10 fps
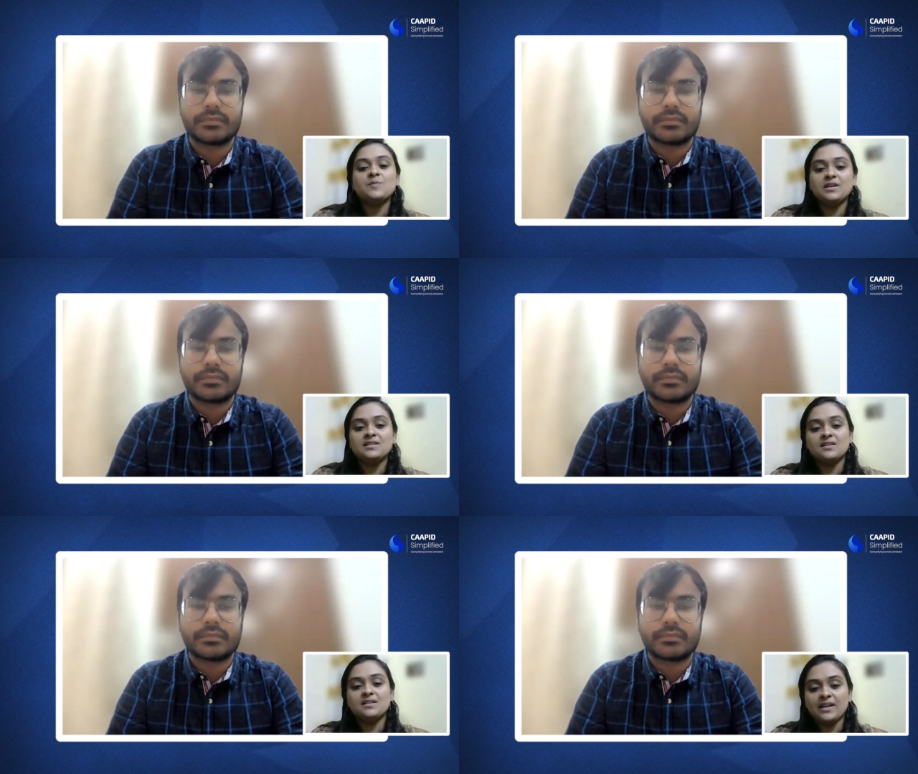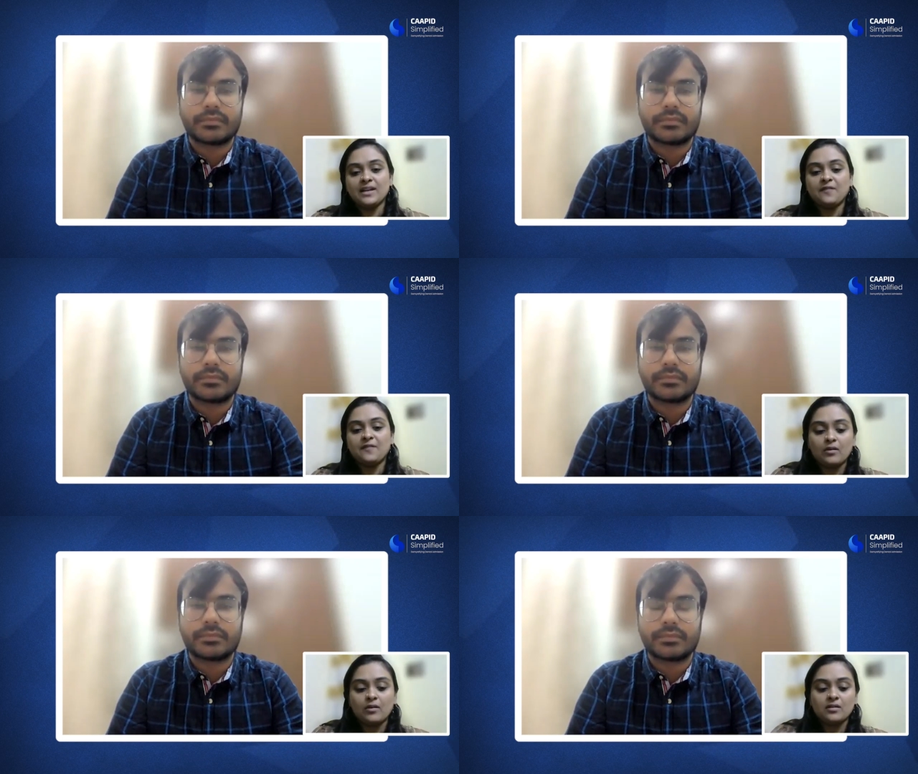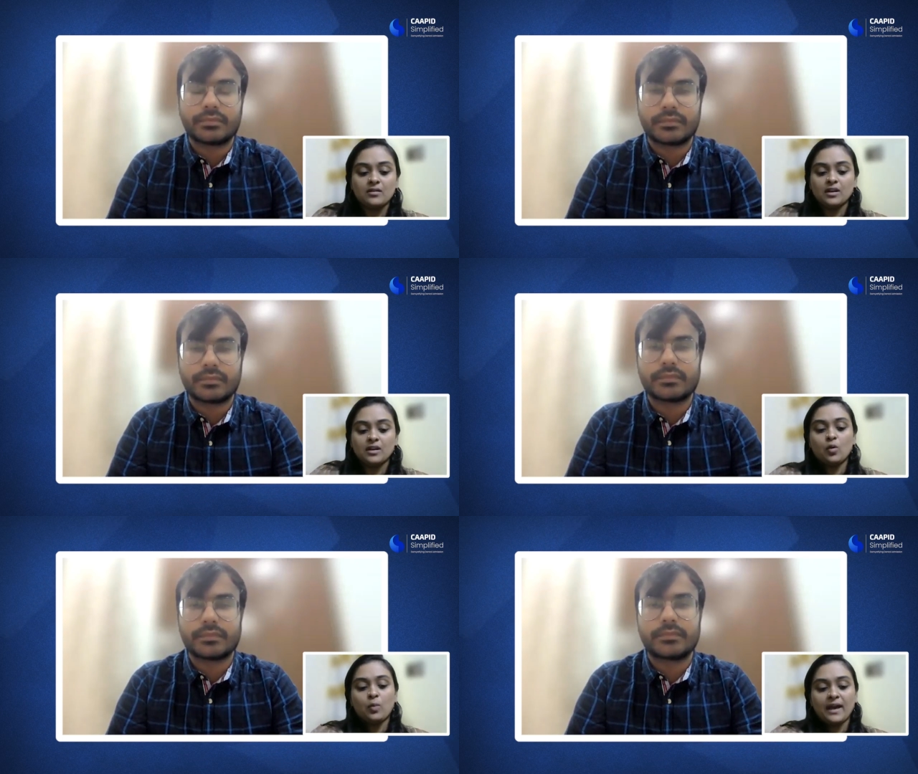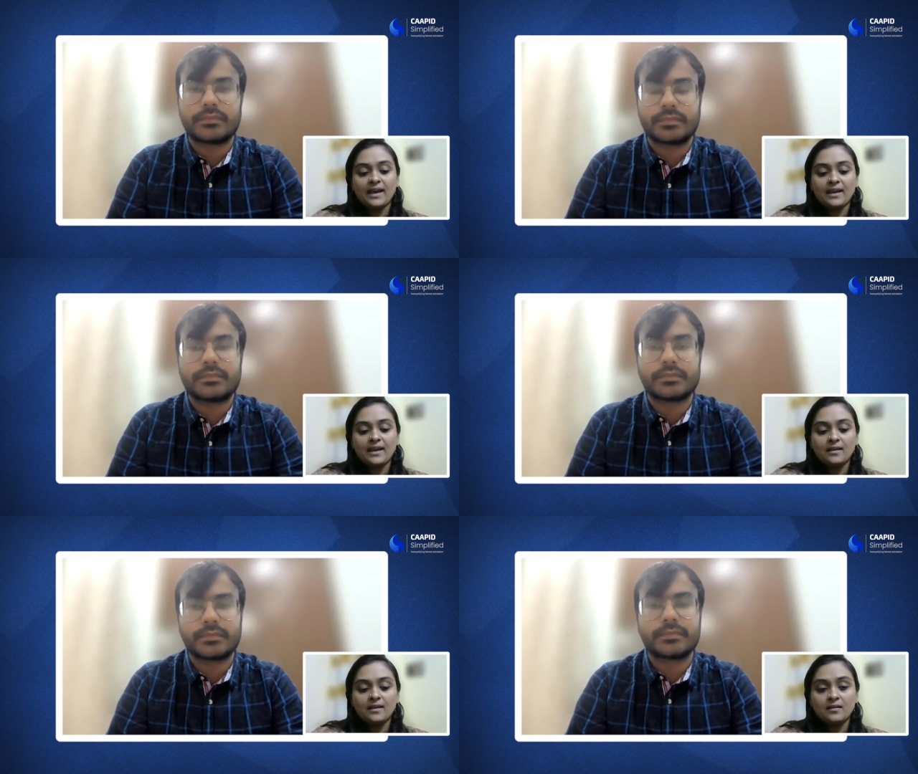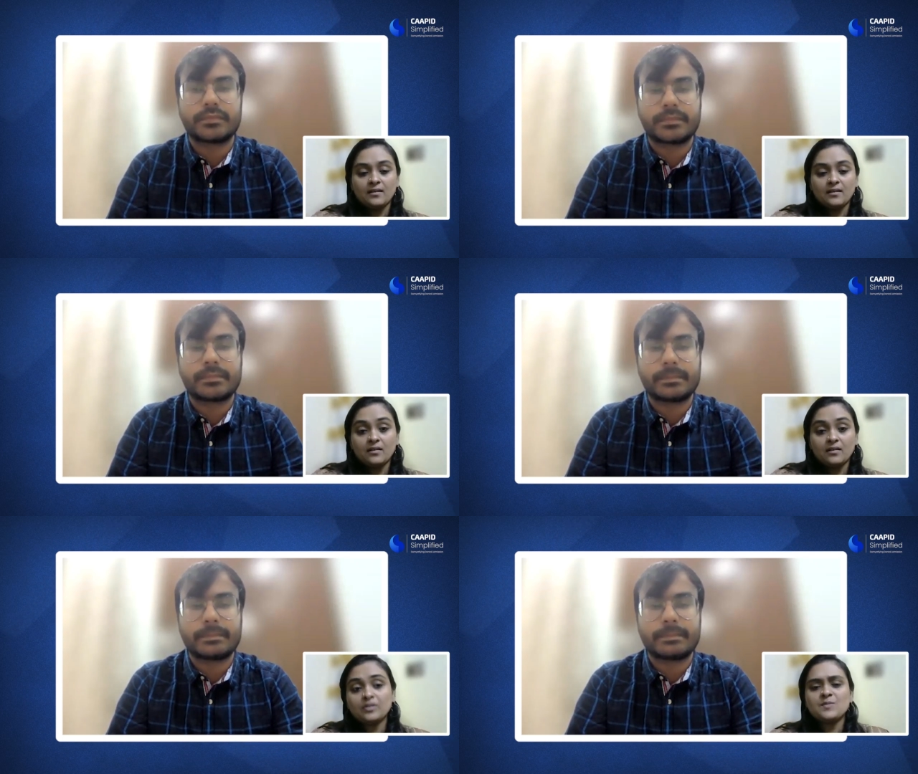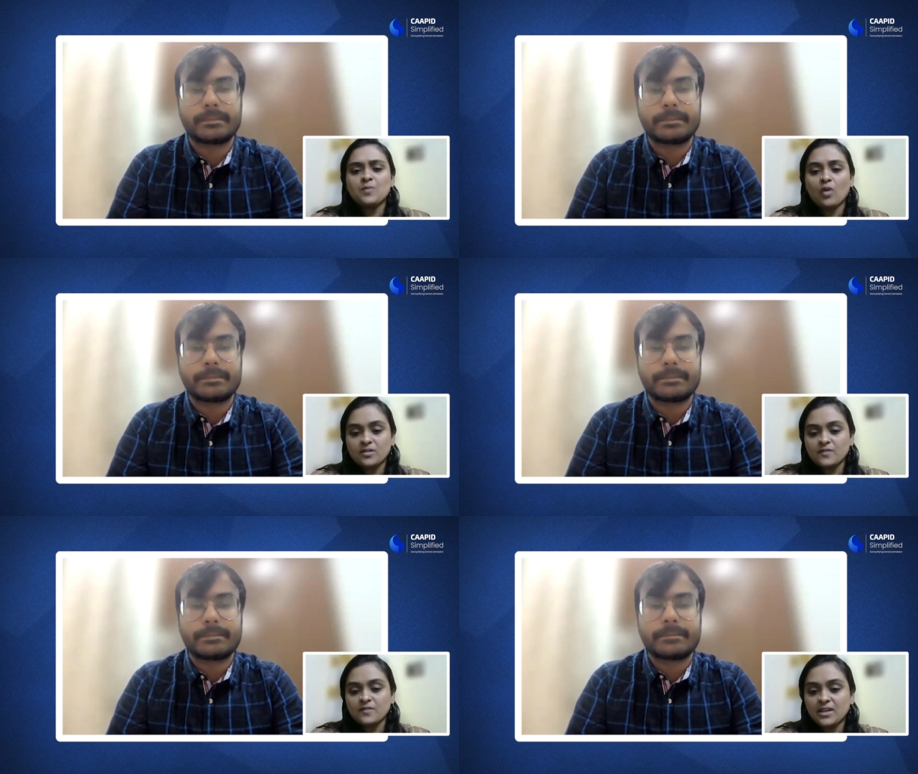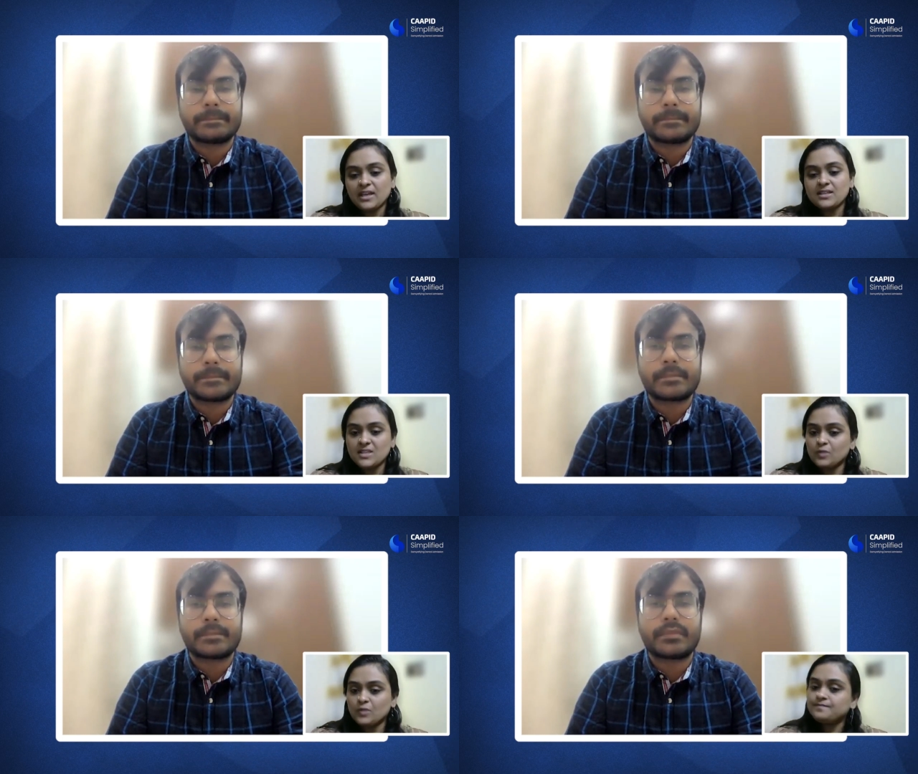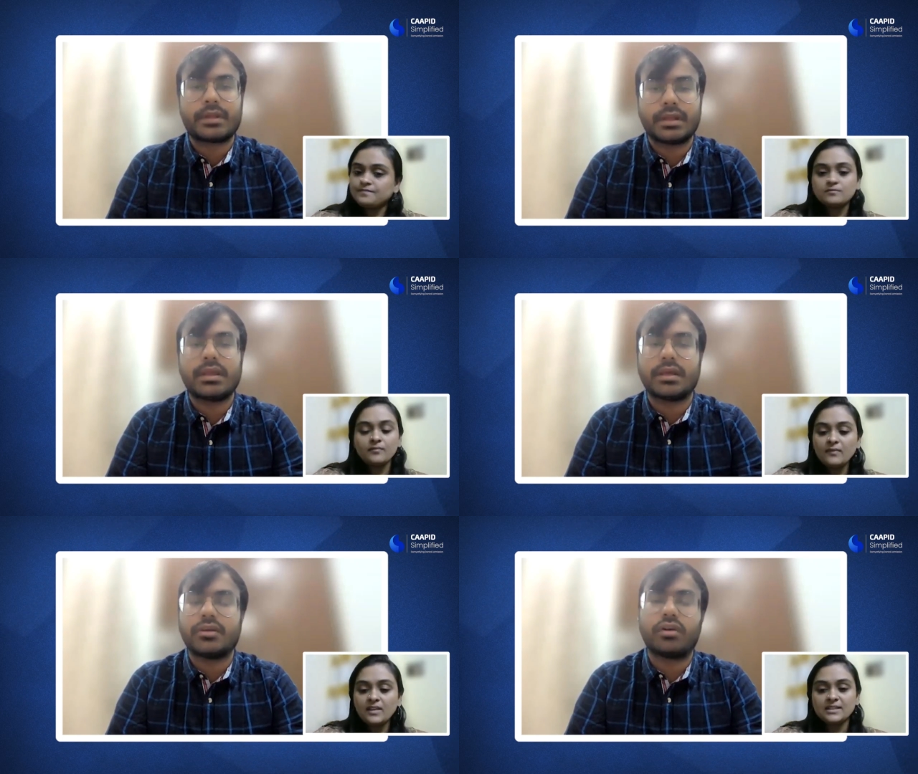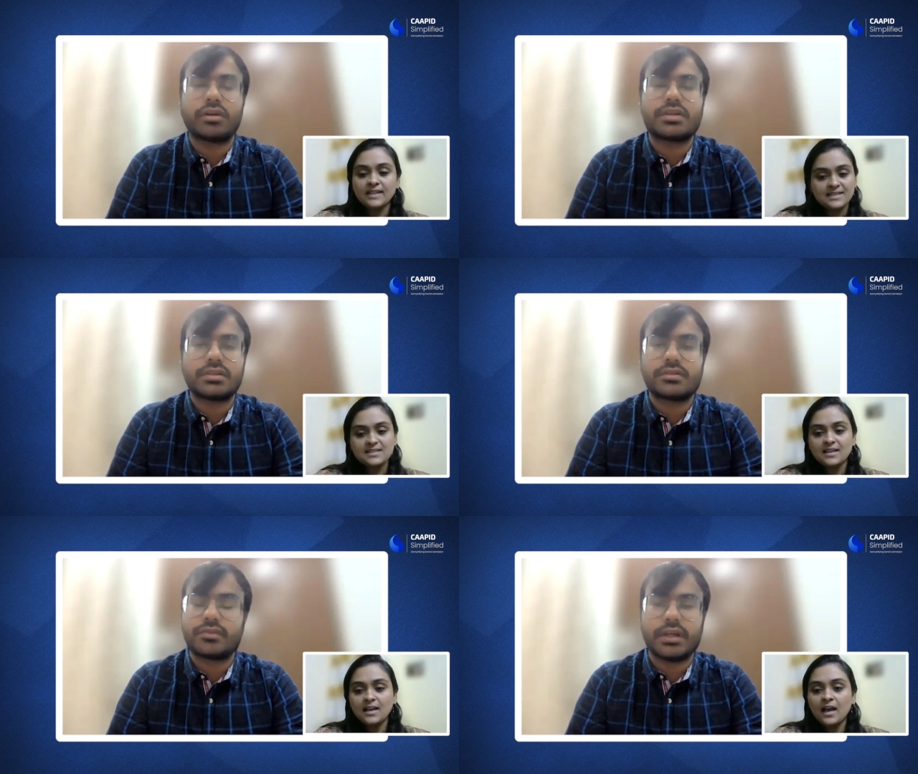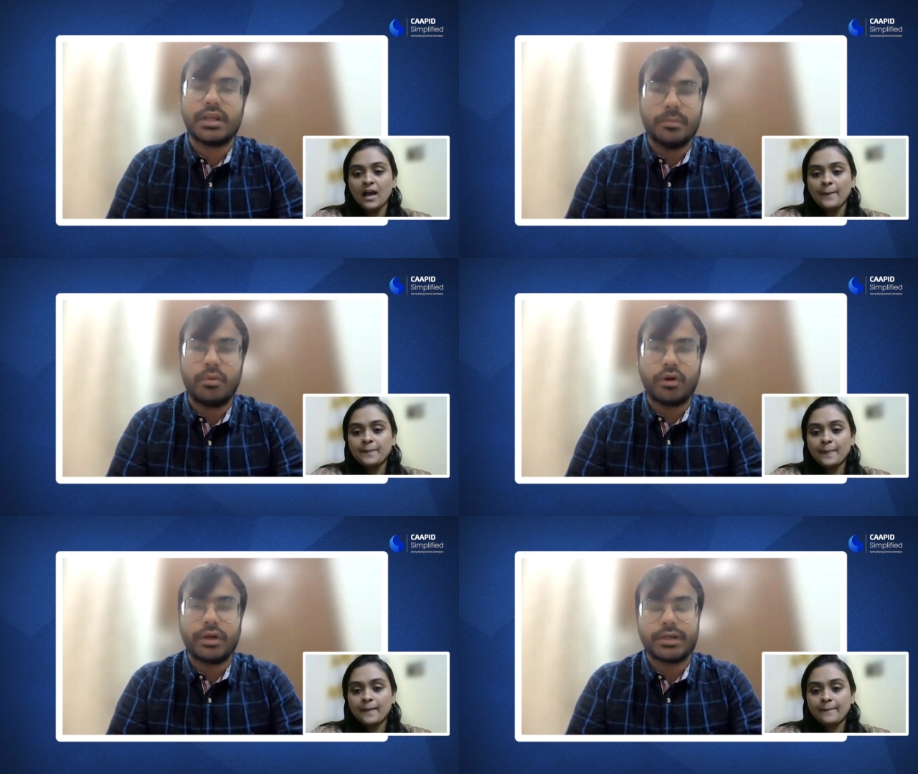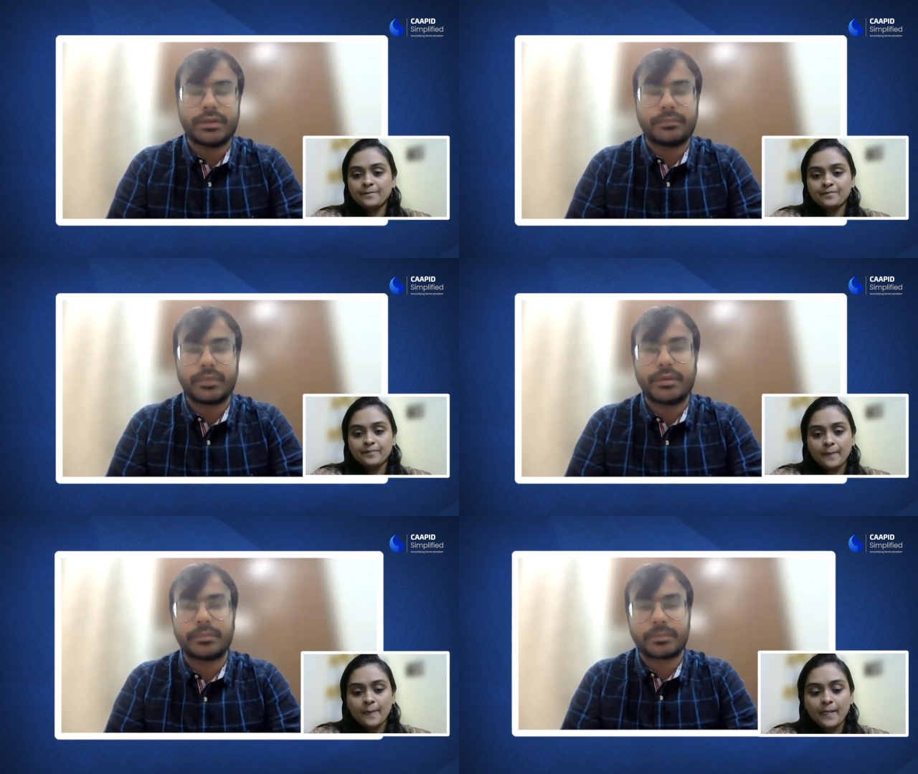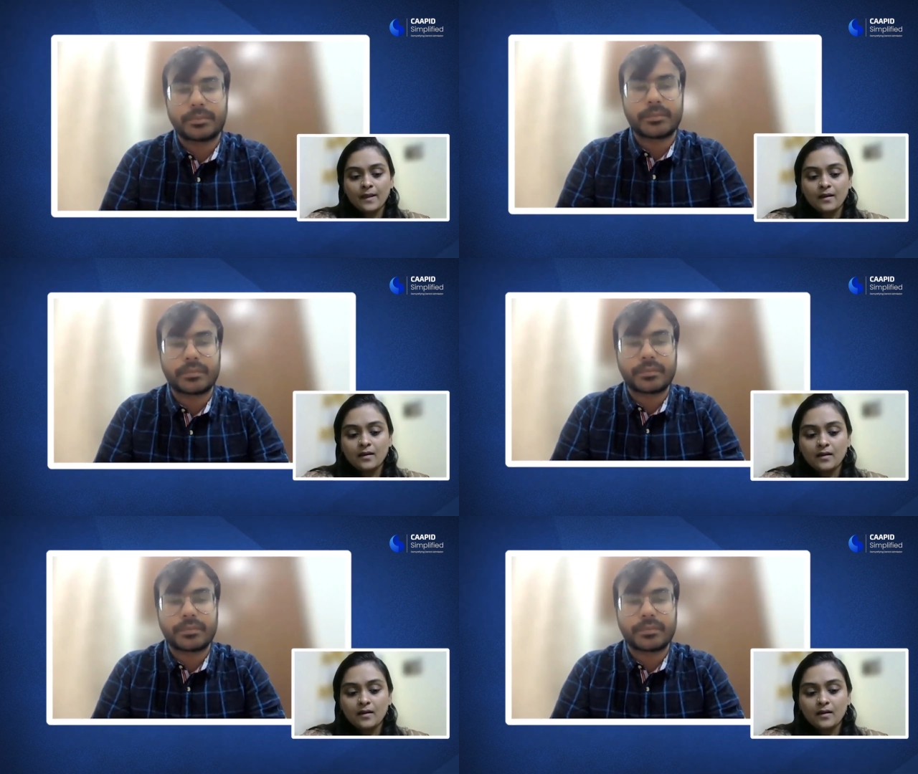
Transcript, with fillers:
Speaker 1: this person is really found you know why found a spot of footing in CU.
Speaker 2: yeah your research is really important yeah